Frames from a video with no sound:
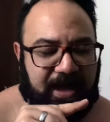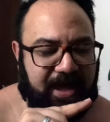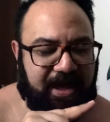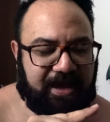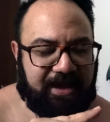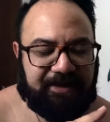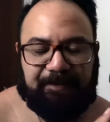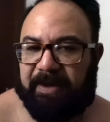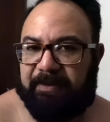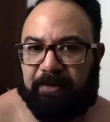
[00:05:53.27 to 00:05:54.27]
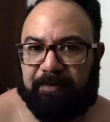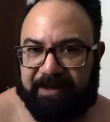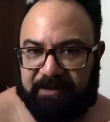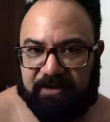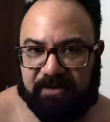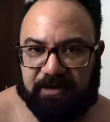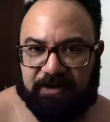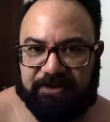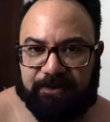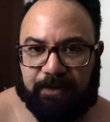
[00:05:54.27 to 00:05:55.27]
and people being in
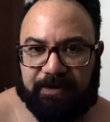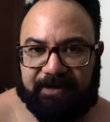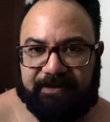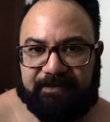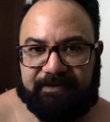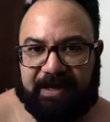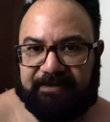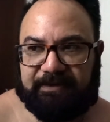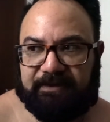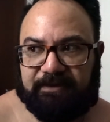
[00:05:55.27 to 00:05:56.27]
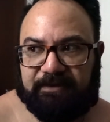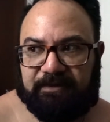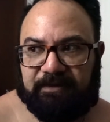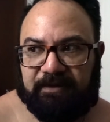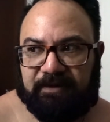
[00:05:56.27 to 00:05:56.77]
close quarters as in